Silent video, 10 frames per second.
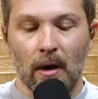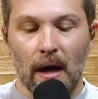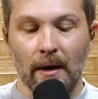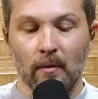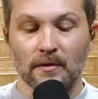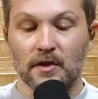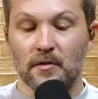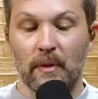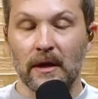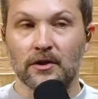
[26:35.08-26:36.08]
i don't
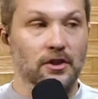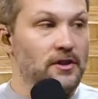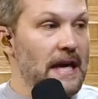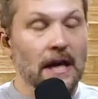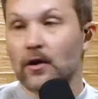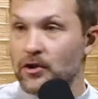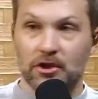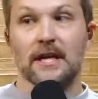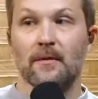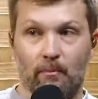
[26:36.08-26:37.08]
spend just
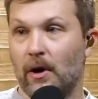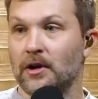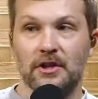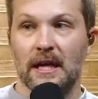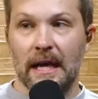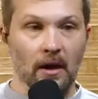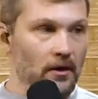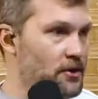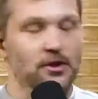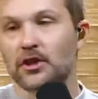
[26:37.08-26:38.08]
energy punching air yeah.
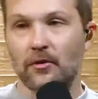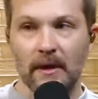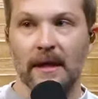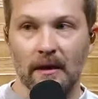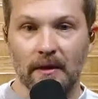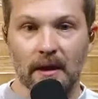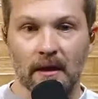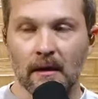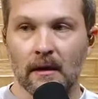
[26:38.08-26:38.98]
just doing nothing yeah.